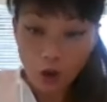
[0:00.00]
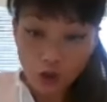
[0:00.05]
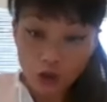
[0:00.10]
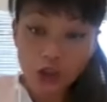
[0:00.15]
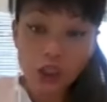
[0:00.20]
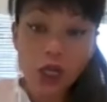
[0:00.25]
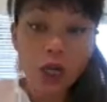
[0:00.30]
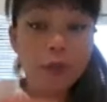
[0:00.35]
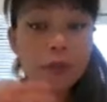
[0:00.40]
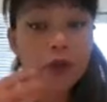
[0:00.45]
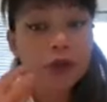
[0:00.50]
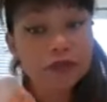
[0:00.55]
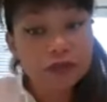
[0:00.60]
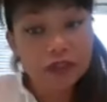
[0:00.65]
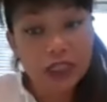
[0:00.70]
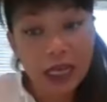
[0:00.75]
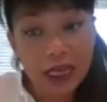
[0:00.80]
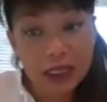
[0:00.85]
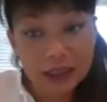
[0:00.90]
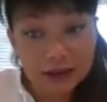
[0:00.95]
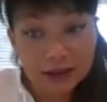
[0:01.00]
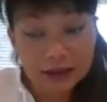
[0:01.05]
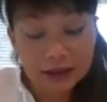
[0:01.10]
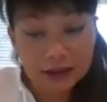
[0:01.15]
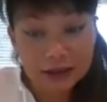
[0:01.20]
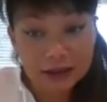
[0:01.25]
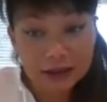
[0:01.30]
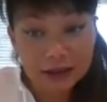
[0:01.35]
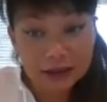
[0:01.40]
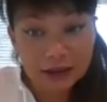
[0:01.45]
On top of that,
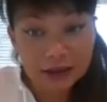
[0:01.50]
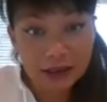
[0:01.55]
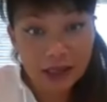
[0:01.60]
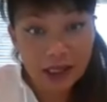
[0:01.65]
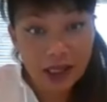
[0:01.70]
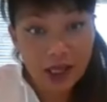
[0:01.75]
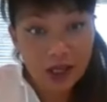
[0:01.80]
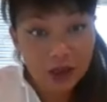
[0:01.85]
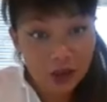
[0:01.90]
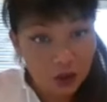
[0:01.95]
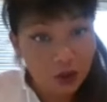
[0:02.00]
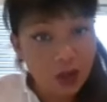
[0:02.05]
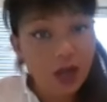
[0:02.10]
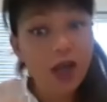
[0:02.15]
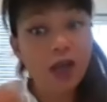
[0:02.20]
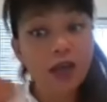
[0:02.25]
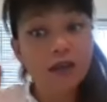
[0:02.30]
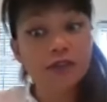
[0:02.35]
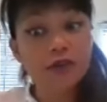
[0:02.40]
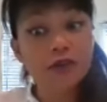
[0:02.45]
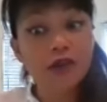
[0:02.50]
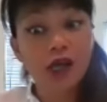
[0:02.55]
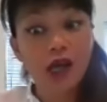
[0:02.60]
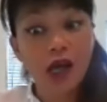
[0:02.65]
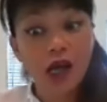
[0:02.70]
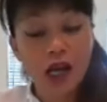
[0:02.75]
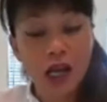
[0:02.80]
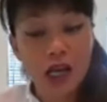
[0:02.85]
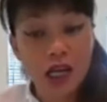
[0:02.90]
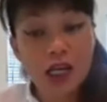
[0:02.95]
you have
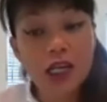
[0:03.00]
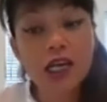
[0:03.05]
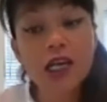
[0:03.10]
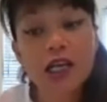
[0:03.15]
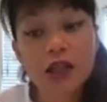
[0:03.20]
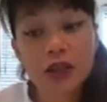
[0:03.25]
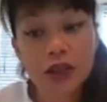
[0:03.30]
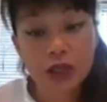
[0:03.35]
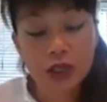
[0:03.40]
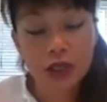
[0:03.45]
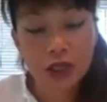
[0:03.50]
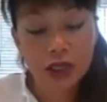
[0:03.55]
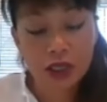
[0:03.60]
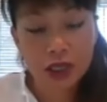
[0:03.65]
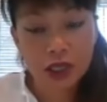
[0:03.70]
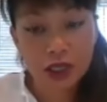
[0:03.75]
Lilith.